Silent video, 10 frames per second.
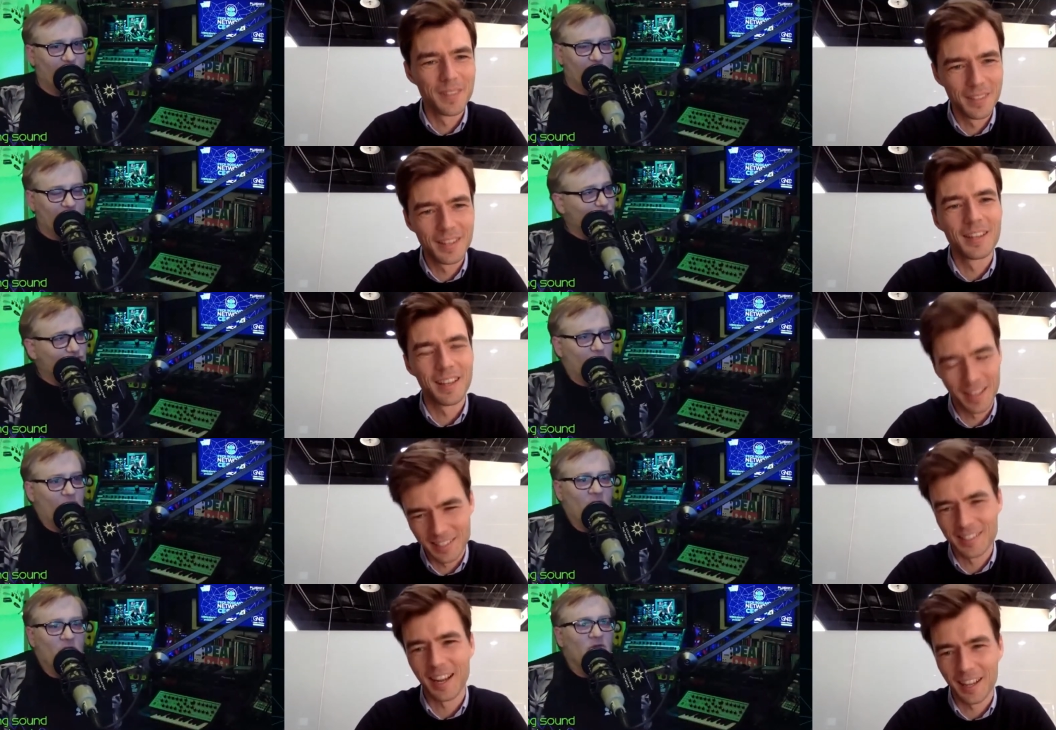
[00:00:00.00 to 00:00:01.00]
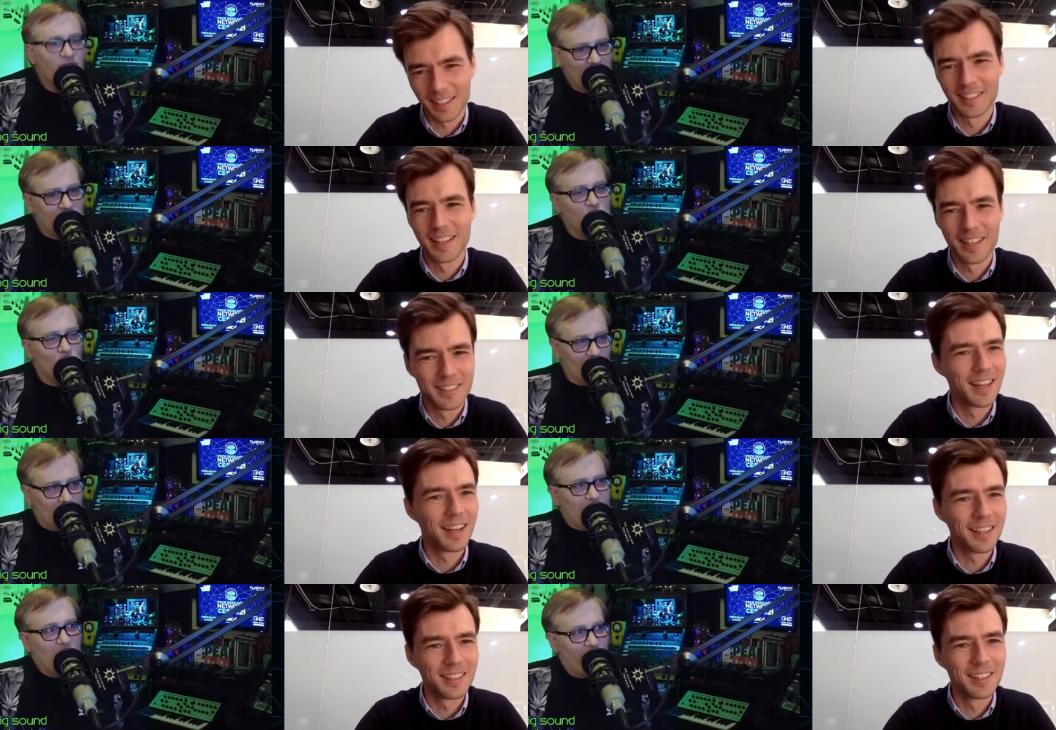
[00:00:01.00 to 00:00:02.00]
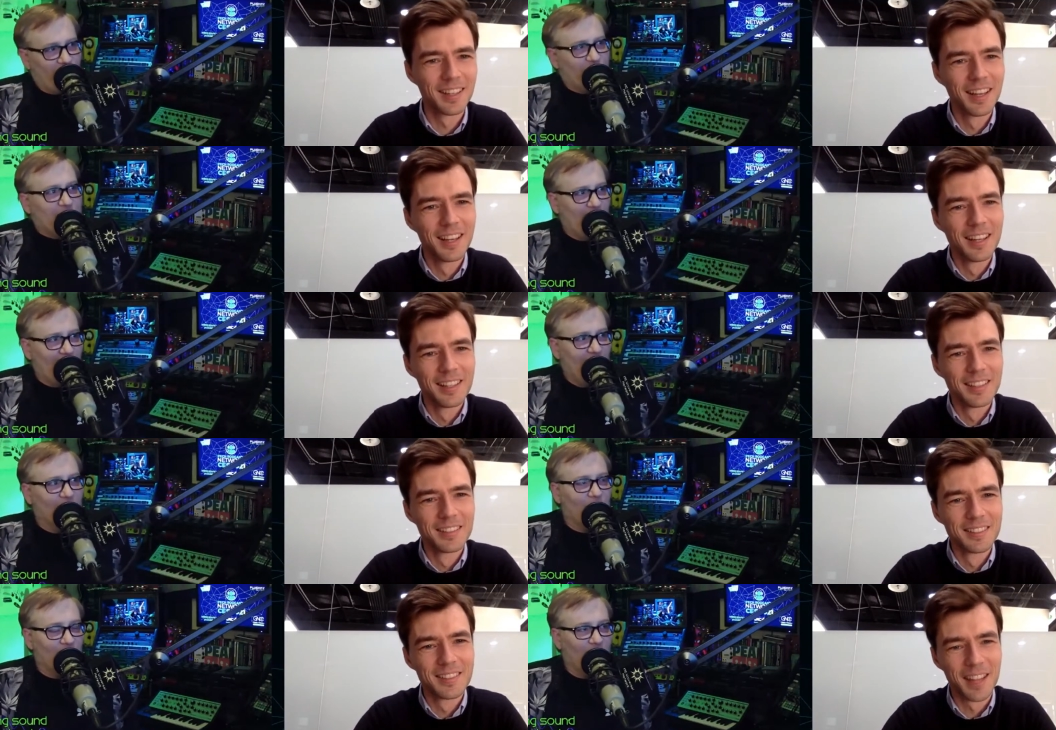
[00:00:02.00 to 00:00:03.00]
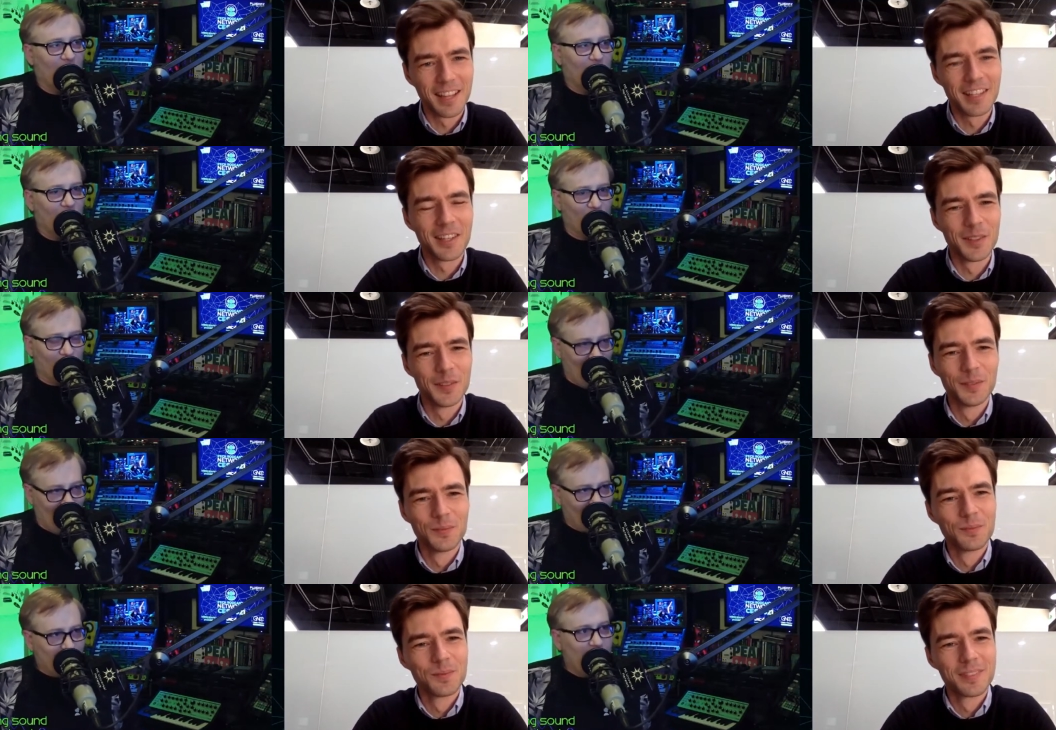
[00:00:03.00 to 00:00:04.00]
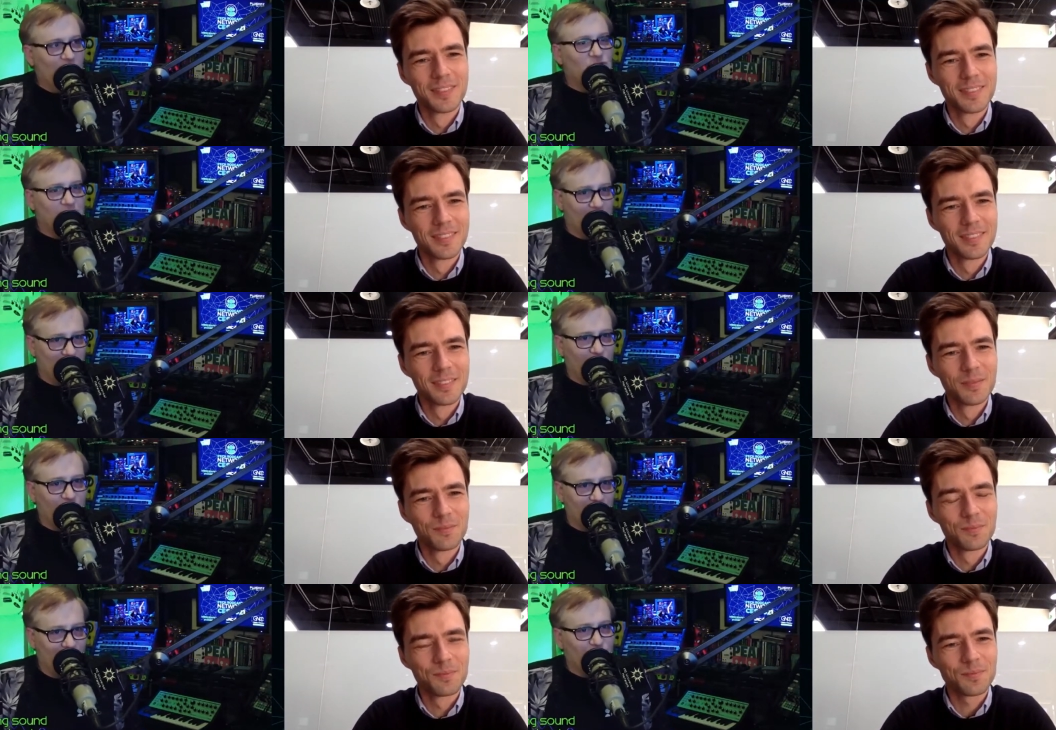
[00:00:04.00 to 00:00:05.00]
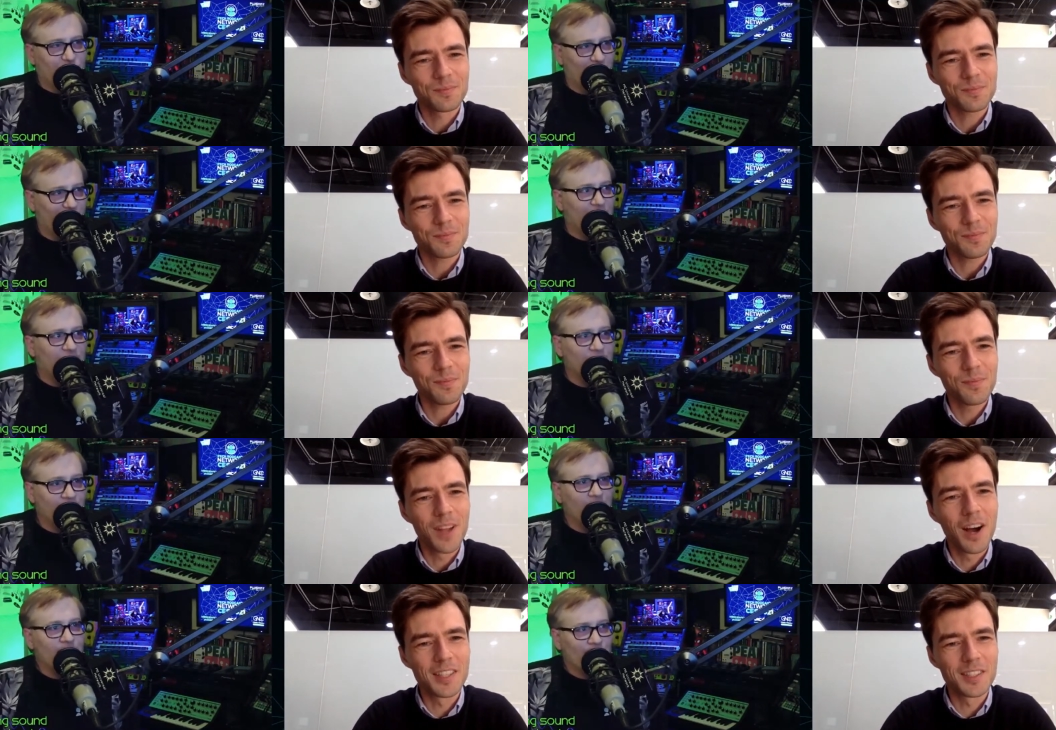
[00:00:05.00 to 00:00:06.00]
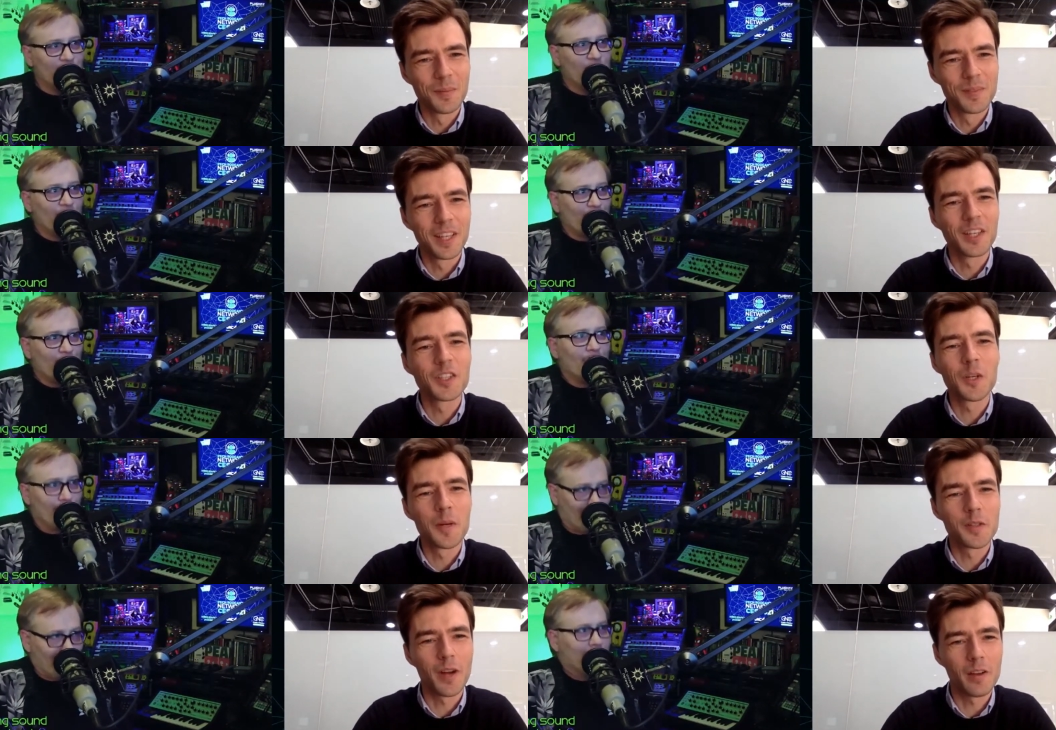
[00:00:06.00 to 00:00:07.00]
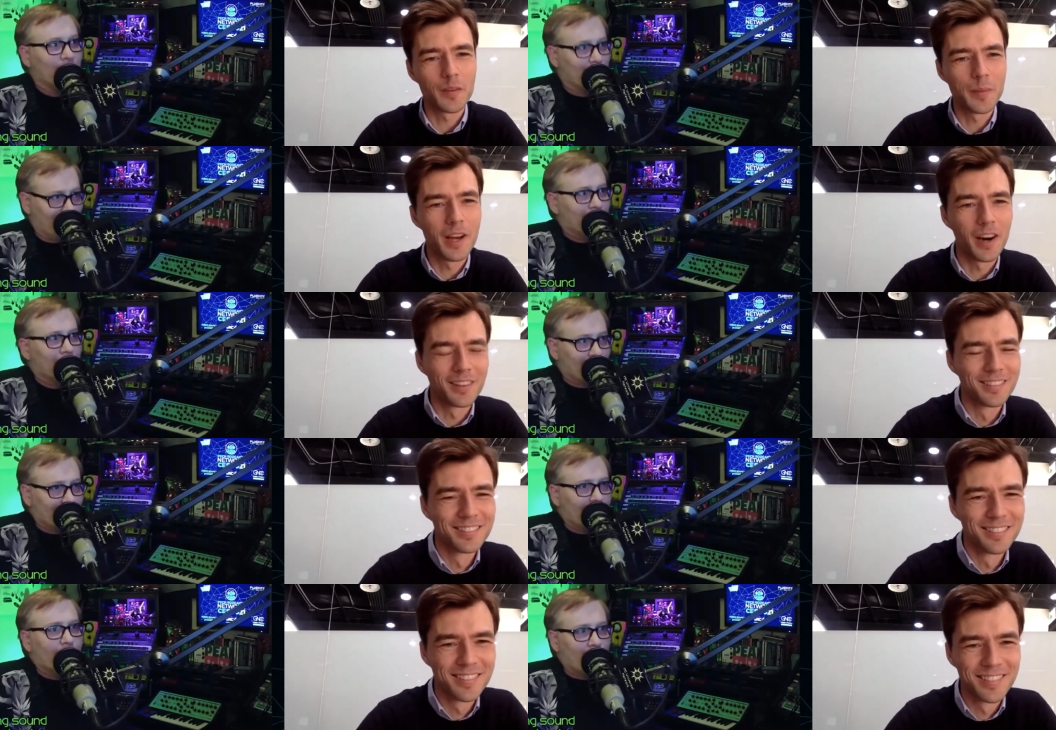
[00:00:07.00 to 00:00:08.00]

Speaker 1: things. So exactly. thank you once again for the time uh, with iStaging and everything else, Stefan.
Speaker 2: Awesome. Thank you so much for having me on.